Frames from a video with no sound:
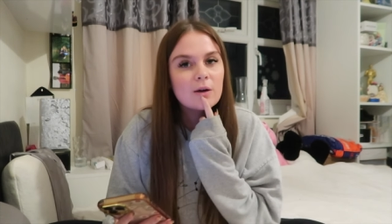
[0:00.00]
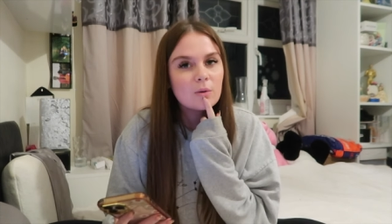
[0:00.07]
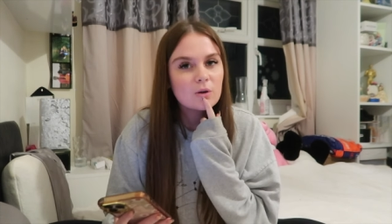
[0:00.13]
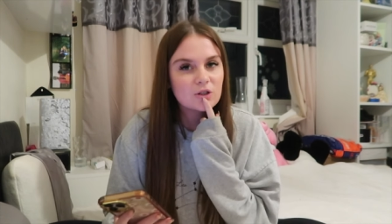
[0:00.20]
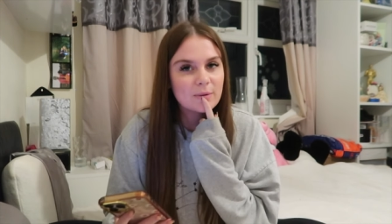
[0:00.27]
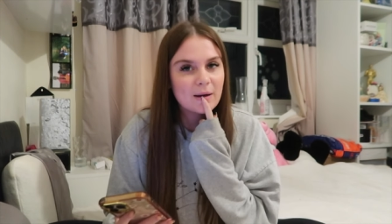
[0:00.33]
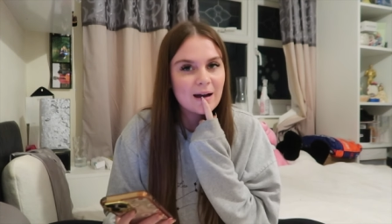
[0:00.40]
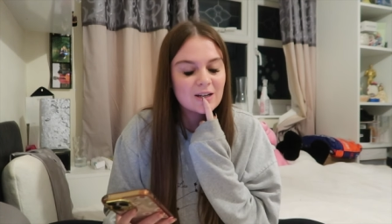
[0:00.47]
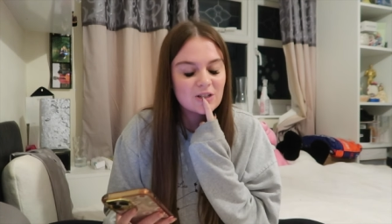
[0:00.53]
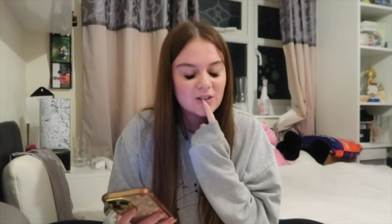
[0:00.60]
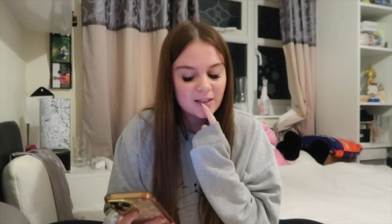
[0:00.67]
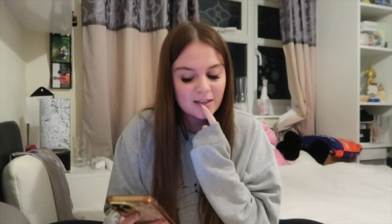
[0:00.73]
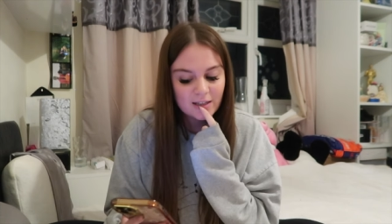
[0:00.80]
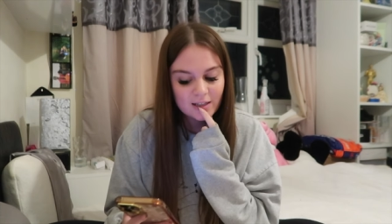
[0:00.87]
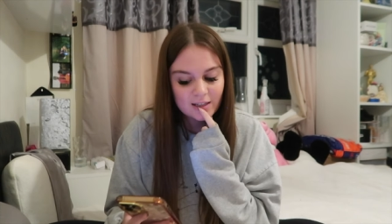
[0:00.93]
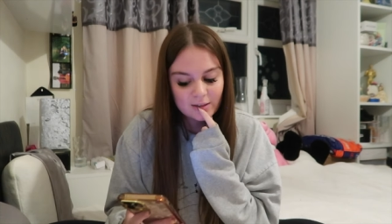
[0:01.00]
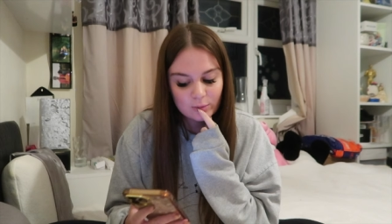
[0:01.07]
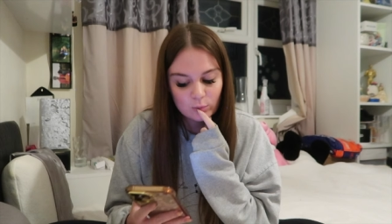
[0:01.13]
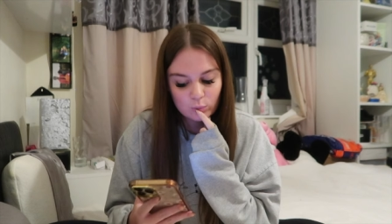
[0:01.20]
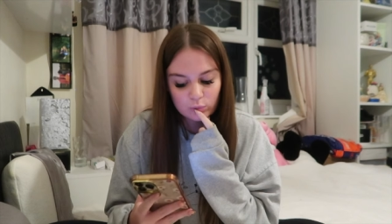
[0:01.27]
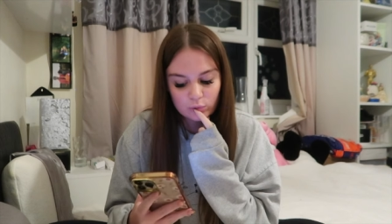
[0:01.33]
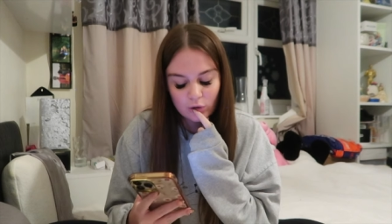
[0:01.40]
which I'm actually,
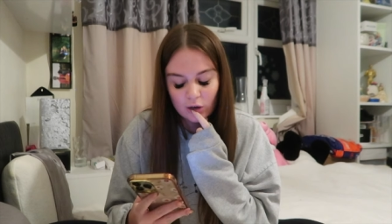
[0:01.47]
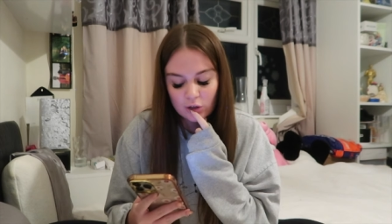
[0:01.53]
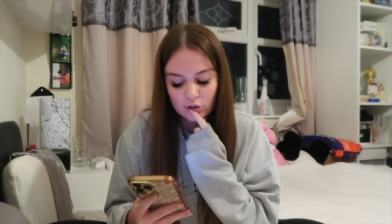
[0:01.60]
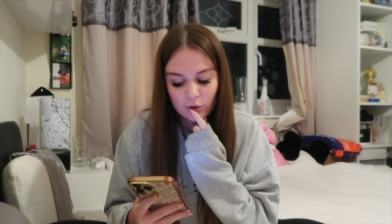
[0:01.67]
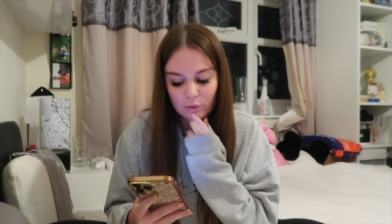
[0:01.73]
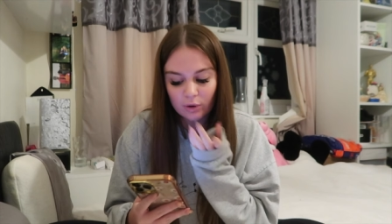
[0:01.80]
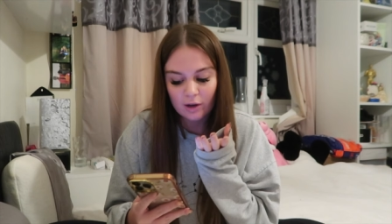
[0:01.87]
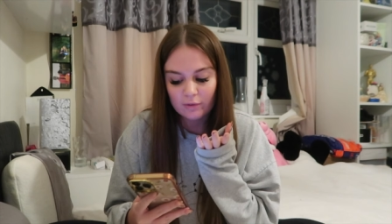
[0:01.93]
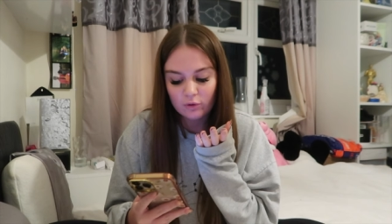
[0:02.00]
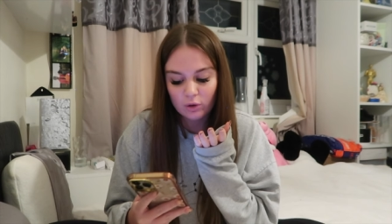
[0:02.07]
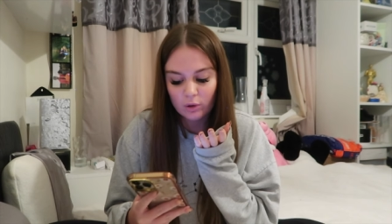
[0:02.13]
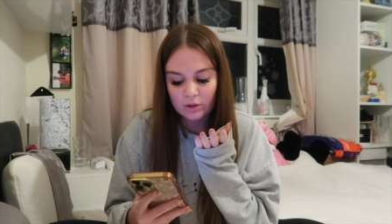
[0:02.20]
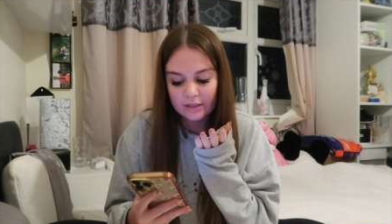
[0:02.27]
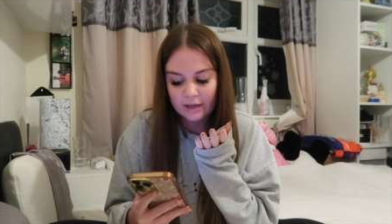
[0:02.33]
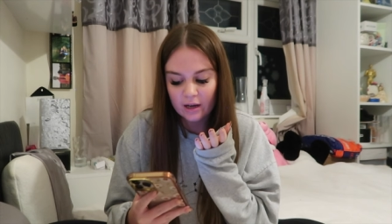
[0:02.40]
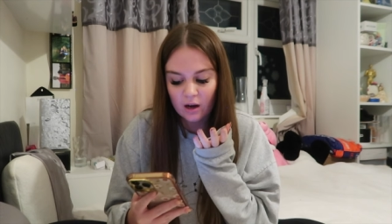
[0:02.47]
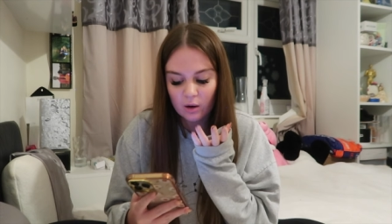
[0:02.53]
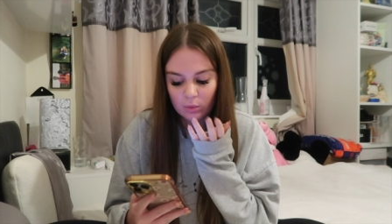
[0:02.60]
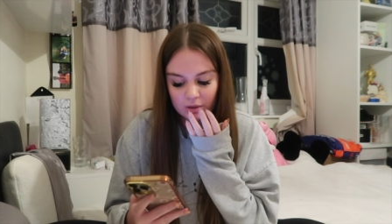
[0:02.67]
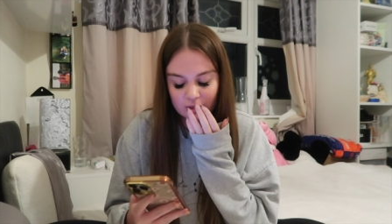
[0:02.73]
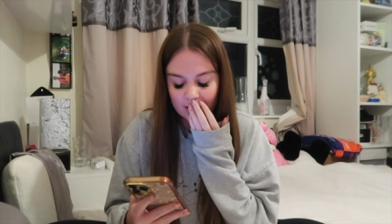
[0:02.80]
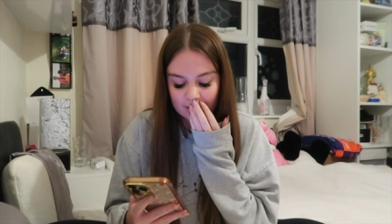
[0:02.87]
like, I don't, I have no idea
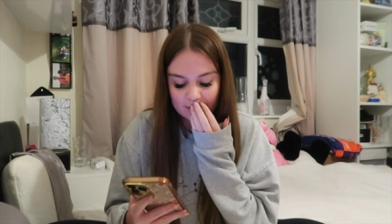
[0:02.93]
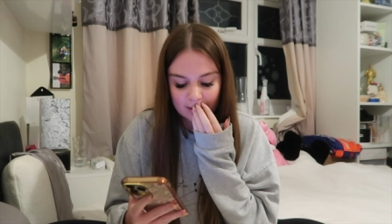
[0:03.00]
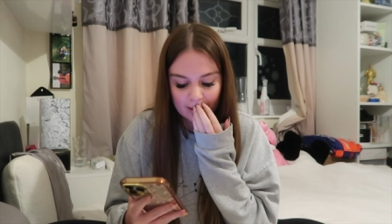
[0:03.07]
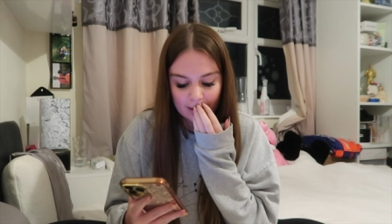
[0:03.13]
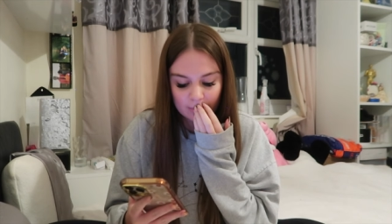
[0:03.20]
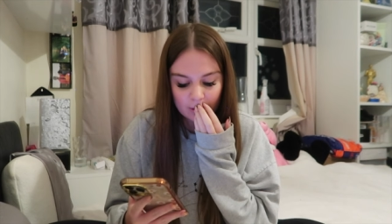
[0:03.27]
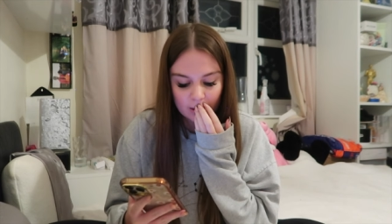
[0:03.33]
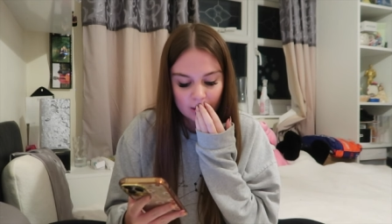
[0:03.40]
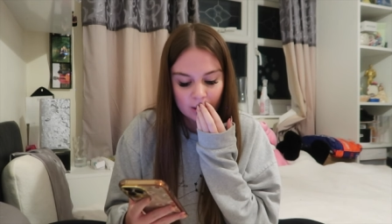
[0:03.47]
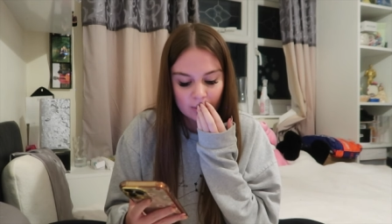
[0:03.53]
what to get in